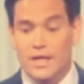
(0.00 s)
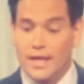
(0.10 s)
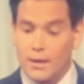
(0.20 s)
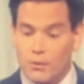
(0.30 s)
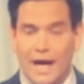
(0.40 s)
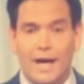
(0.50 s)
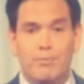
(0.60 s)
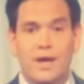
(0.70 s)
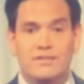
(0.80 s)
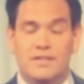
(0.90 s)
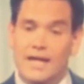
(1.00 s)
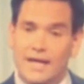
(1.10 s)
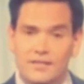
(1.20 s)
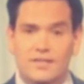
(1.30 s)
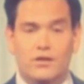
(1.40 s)
And when I'm president, I can
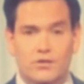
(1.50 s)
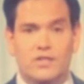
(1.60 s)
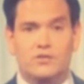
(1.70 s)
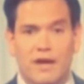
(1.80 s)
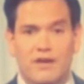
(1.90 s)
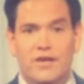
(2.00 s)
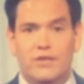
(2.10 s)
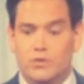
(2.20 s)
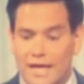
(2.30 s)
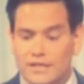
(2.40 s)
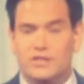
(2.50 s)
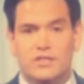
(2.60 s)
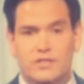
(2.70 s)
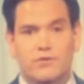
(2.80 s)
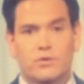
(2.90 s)
tell you this, my faith will not just
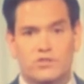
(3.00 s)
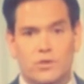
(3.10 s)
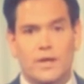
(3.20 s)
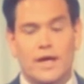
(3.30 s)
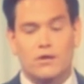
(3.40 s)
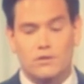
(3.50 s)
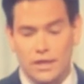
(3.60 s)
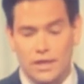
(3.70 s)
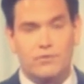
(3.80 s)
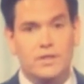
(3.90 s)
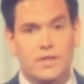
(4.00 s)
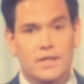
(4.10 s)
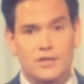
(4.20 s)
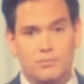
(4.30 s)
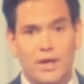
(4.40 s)
influence the way I'll govern
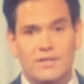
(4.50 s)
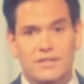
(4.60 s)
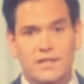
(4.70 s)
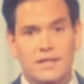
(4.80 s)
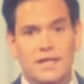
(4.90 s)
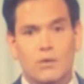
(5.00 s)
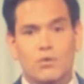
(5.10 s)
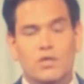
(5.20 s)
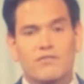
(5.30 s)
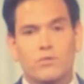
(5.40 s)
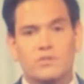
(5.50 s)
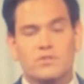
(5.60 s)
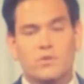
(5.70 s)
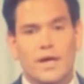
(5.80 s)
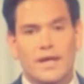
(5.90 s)
as president, it will influence the
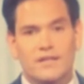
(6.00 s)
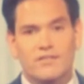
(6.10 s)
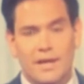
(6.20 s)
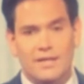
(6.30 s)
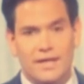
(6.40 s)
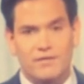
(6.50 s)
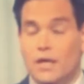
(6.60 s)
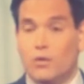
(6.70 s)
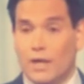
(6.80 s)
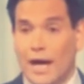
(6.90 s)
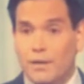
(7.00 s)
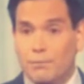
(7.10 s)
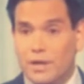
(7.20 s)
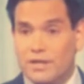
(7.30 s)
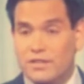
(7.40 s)
way I live my life. When I am
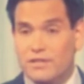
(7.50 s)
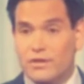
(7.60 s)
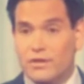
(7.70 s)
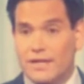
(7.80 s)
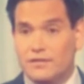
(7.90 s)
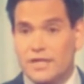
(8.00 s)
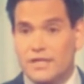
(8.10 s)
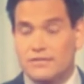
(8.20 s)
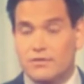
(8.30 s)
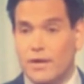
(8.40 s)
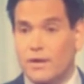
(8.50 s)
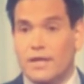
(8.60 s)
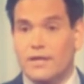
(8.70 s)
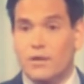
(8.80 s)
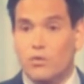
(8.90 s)
president of the United States of America,
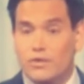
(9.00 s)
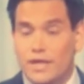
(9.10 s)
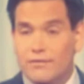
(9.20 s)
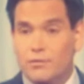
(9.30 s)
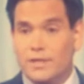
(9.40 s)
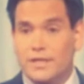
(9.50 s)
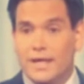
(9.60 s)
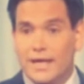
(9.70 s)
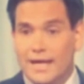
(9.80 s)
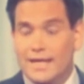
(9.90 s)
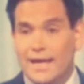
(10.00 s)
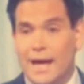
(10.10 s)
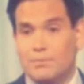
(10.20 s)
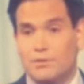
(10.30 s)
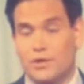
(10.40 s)
there will never be any cap
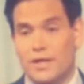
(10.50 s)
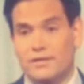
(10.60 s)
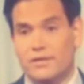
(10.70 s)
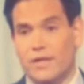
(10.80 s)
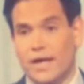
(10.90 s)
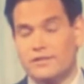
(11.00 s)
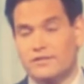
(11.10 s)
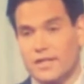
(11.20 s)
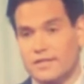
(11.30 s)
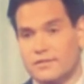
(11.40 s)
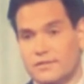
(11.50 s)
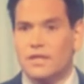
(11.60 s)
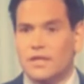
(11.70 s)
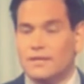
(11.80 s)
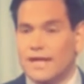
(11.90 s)
and trade in the United States.
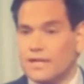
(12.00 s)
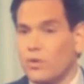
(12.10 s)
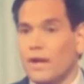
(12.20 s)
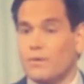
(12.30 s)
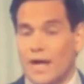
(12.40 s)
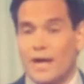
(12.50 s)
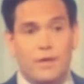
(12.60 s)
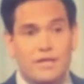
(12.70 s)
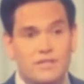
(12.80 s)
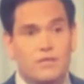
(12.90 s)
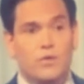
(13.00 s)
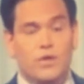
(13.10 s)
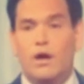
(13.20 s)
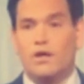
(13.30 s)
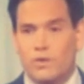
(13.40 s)
That's why when I'm president, we are
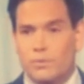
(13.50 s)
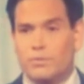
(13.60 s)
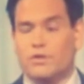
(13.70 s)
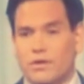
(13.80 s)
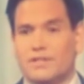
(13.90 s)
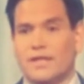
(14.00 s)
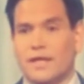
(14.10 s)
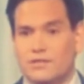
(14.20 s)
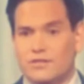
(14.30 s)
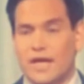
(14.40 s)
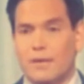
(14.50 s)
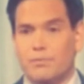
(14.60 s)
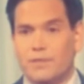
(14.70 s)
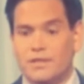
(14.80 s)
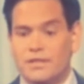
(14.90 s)
going to rebuild our intelligence
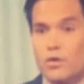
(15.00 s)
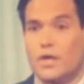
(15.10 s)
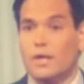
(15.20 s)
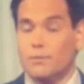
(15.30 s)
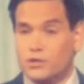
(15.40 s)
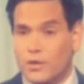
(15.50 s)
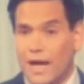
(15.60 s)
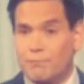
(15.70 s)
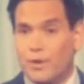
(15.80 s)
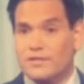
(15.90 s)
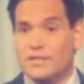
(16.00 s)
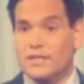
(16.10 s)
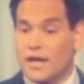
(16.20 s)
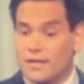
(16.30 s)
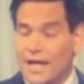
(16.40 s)
capabilities, because when I'm president,
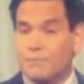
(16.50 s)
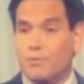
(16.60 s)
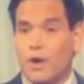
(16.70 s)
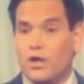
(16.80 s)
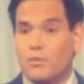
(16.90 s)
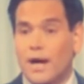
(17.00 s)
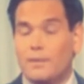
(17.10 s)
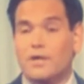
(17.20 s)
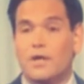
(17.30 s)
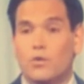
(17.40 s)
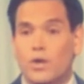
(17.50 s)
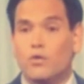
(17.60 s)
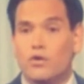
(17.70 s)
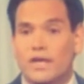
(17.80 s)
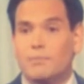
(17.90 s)
unlike Barack Obama, we will
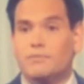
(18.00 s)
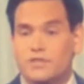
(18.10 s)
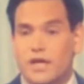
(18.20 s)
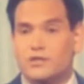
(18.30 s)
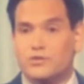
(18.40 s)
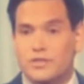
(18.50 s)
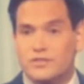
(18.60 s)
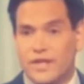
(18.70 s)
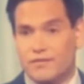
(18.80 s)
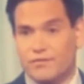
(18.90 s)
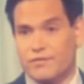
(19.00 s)
keep this country safe.